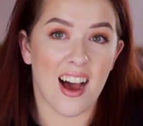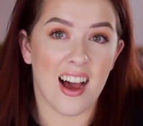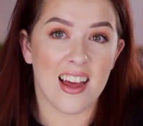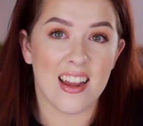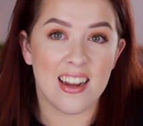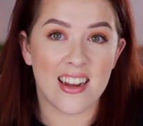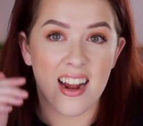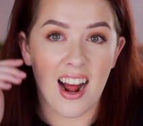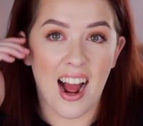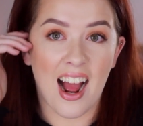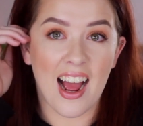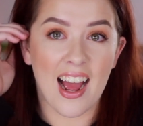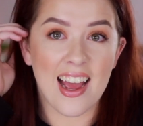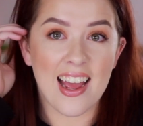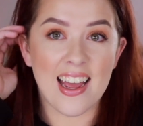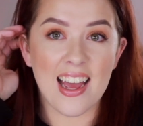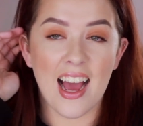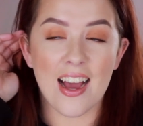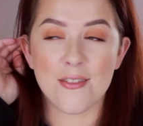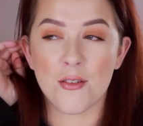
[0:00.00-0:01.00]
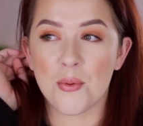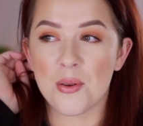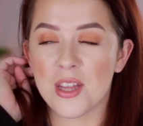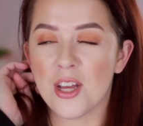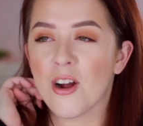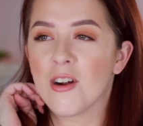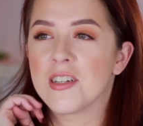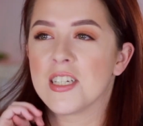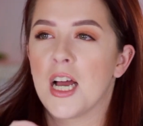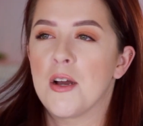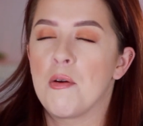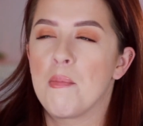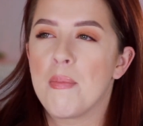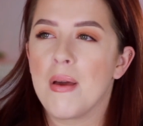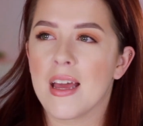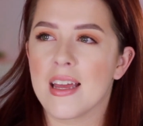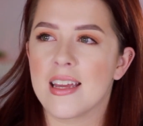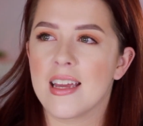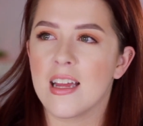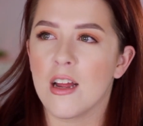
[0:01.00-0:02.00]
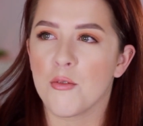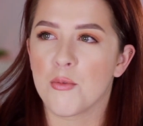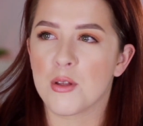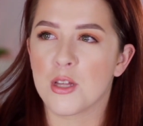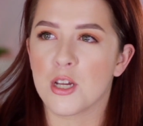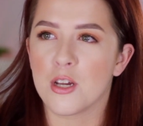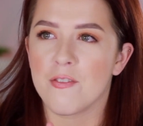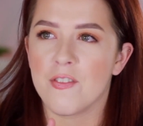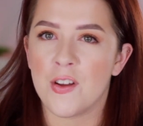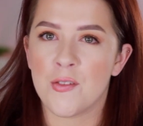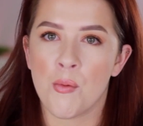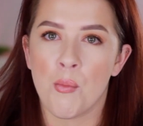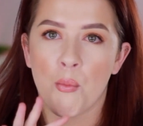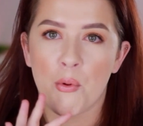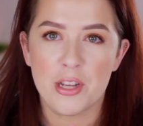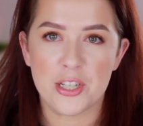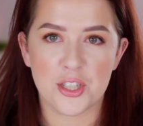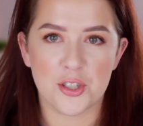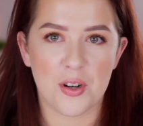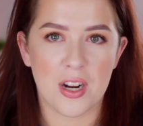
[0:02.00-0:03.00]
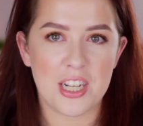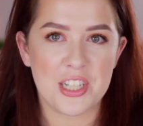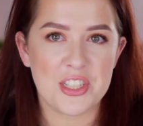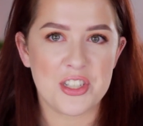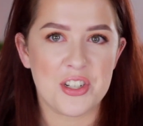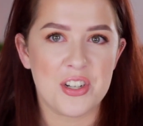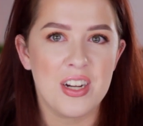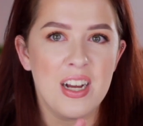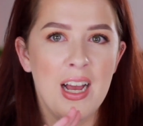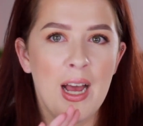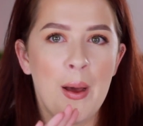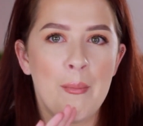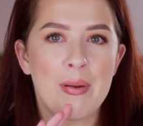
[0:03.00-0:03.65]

and I have a really hard time with picking a really good favorite moisturizer